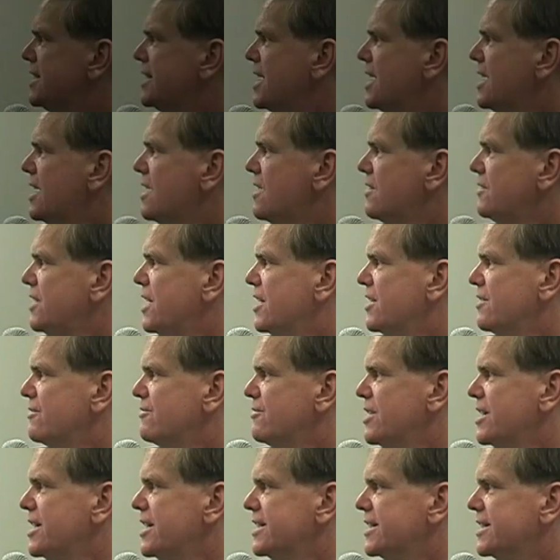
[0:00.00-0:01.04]
So another
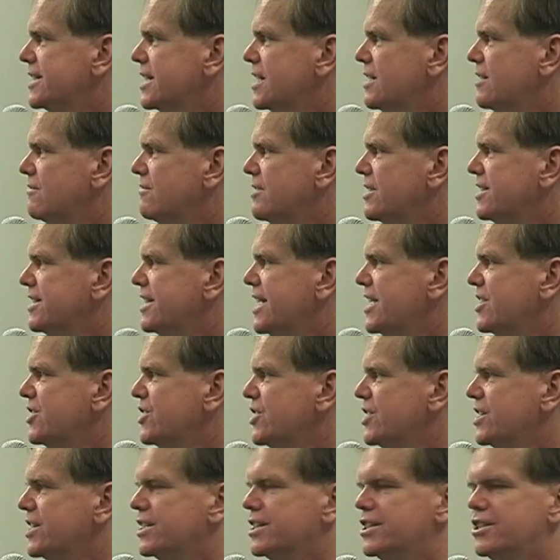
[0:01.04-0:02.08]
risk, a
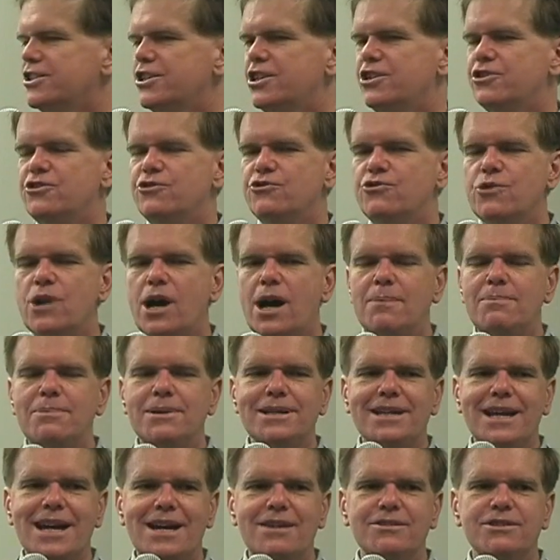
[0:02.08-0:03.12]
recession and continued drop
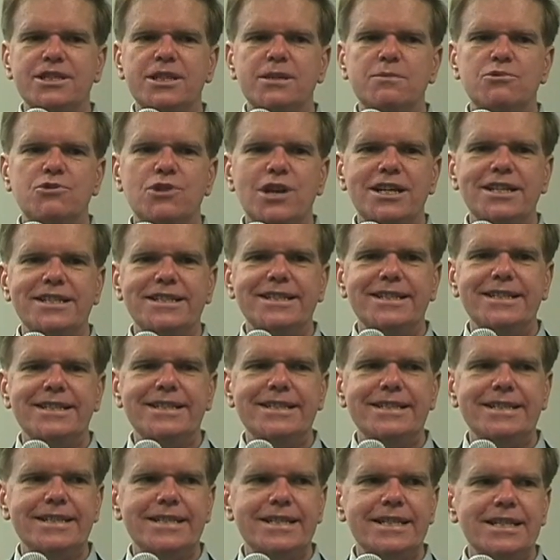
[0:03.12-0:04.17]
in housing
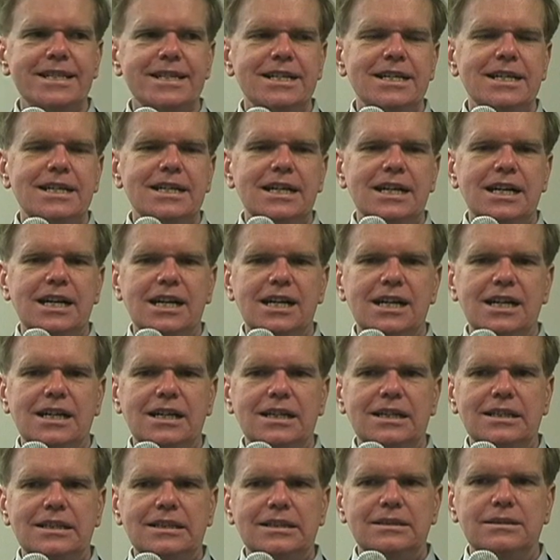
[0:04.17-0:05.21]
prices.
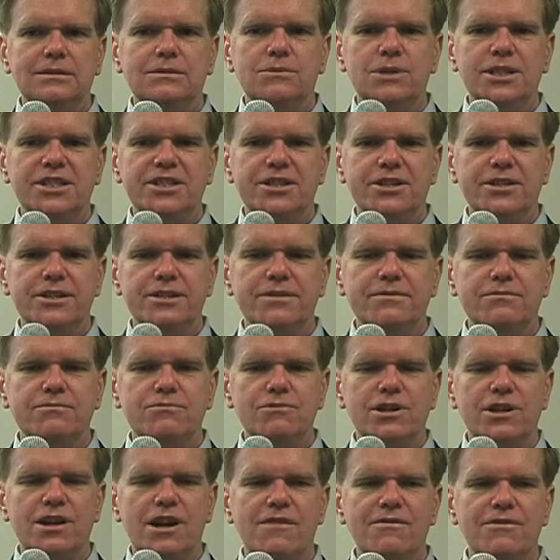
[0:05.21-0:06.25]
What's going to
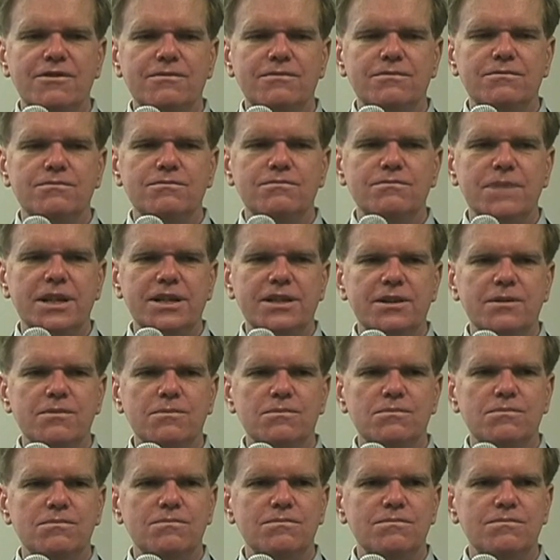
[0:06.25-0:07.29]
recover, make the
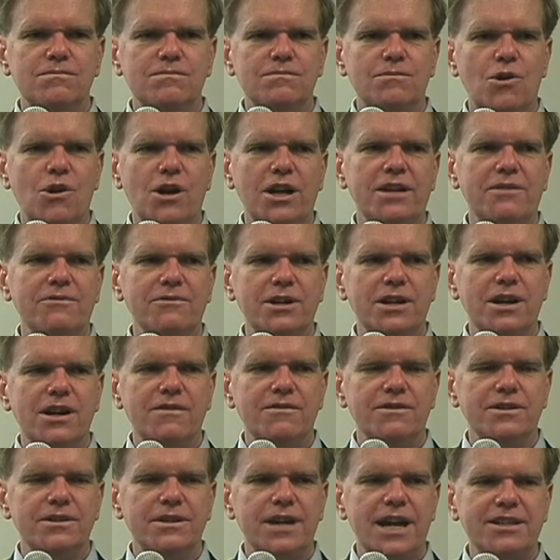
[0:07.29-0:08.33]
market
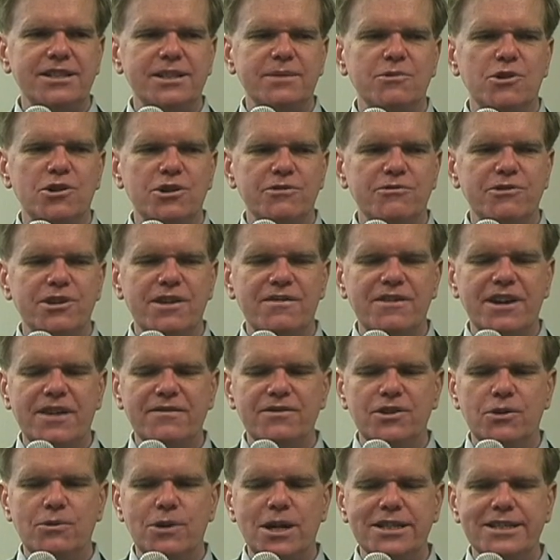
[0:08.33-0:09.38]
recover, housing market recover, I
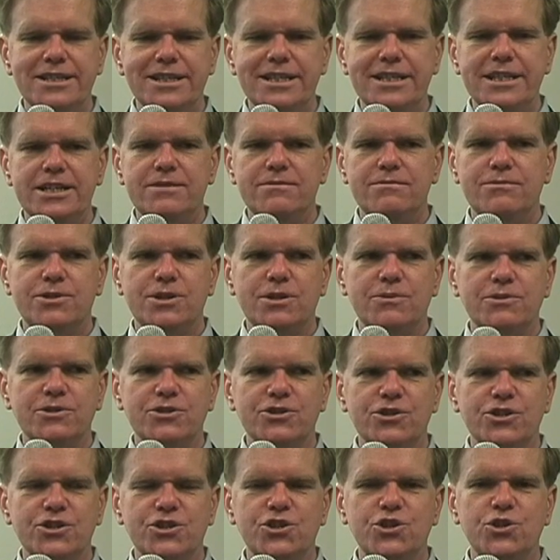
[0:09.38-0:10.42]
have no idea. So we
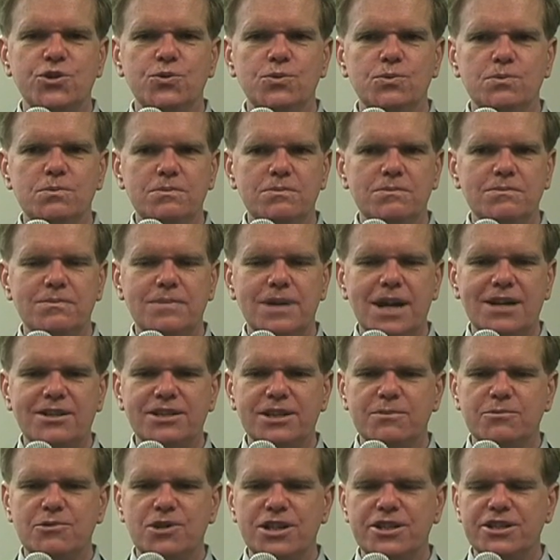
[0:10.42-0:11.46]
should assume
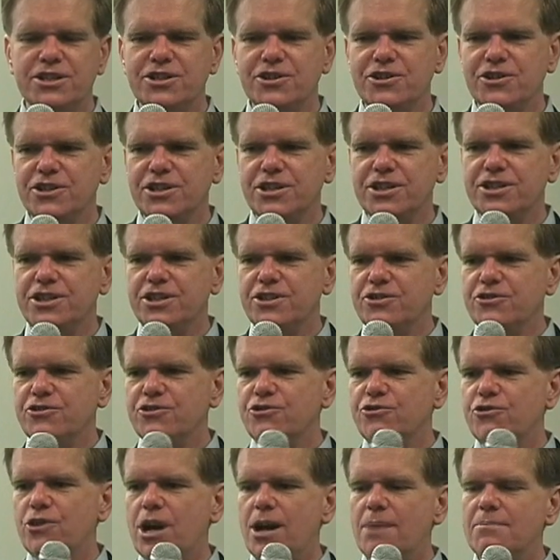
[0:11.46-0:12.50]
housing prices are going to continue
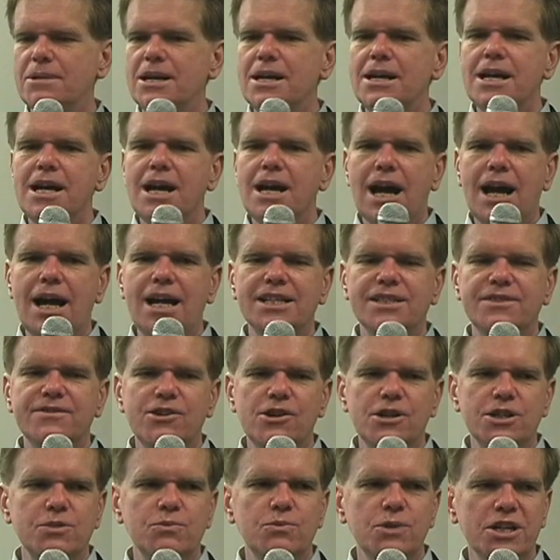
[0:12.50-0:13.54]
to drop. As
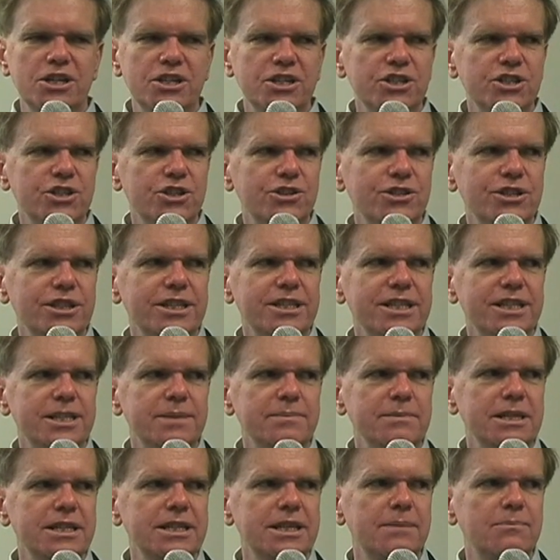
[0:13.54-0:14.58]
far as we're concerned in this
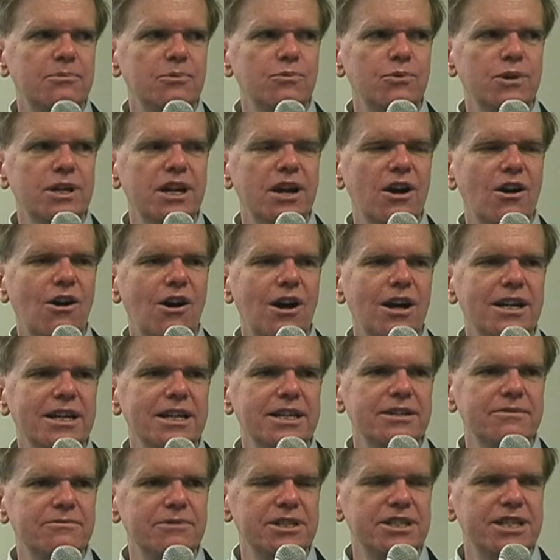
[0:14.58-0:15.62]
meetup, we are
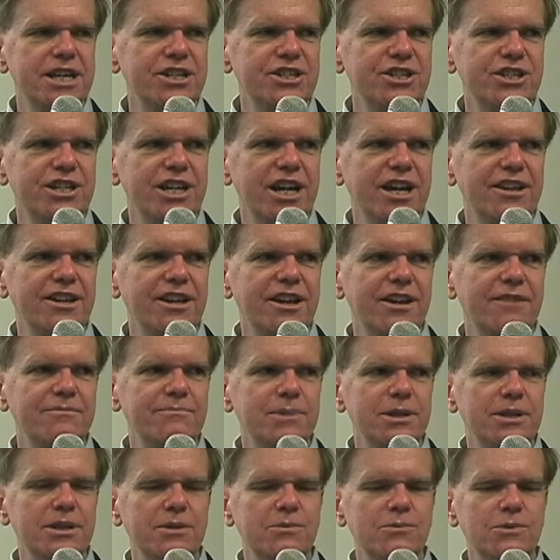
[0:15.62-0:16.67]
in a recession and have
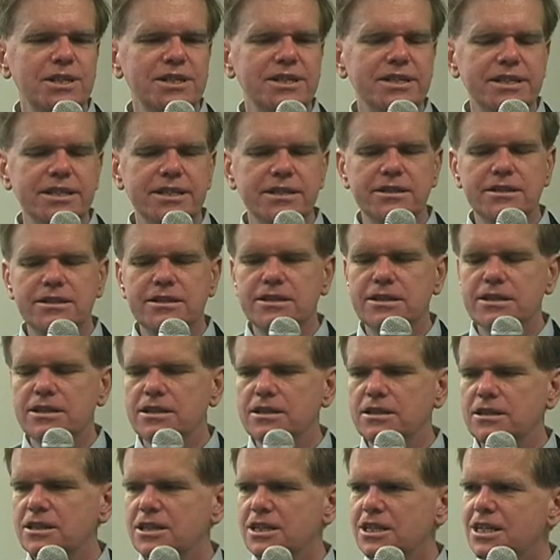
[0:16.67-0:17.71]
been in one since
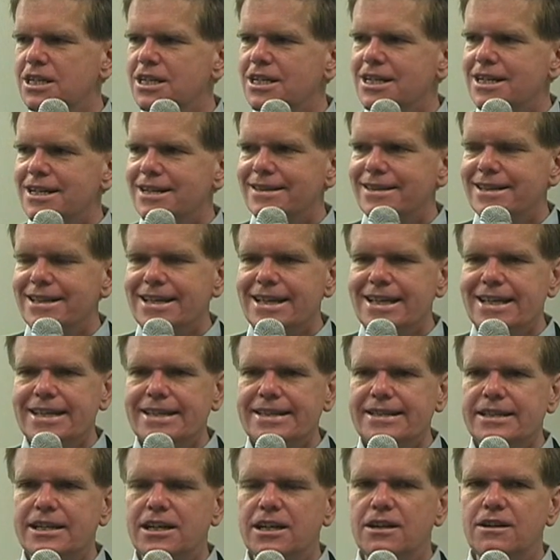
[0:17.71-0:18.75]
the
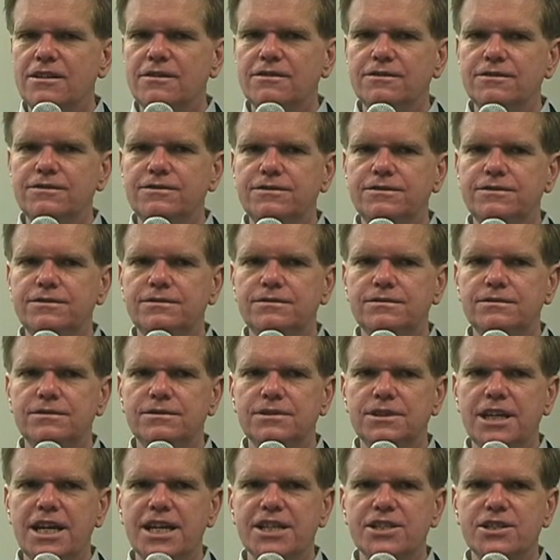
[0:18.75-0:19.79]
end of
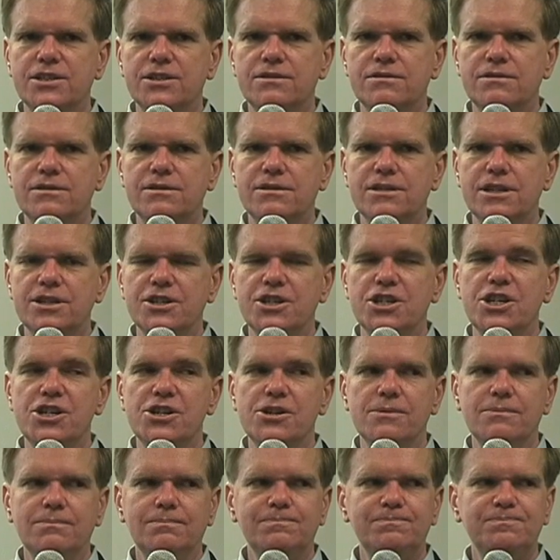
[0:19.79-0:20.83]
last
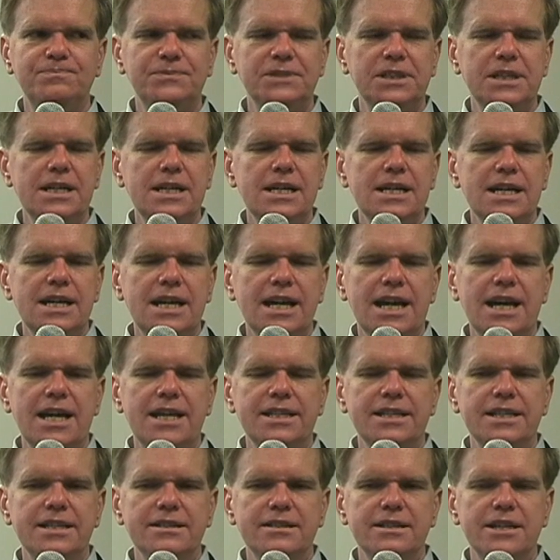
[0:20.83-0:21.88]
year.
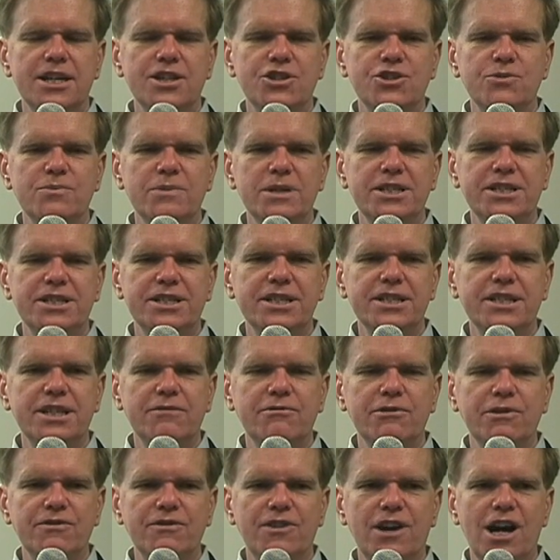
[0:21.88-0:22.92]
And in case you missed it, they
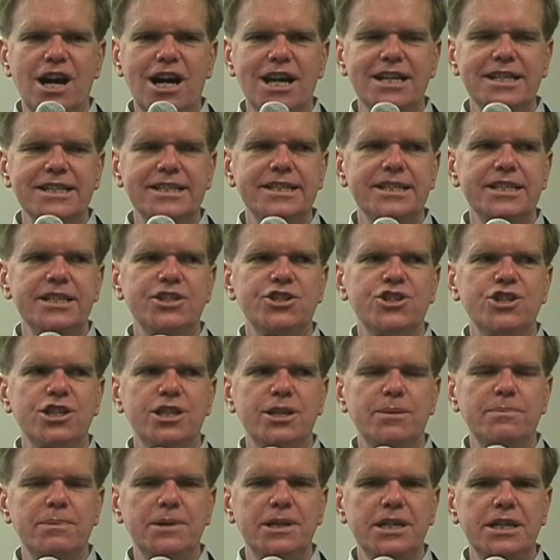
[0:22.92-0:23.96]
revised the
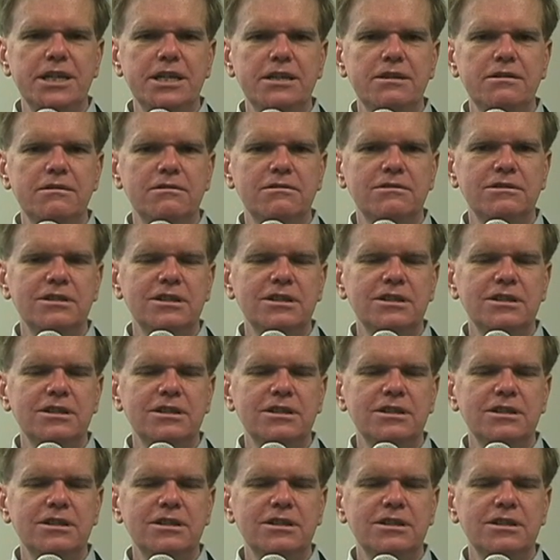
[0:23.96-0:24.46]
GDP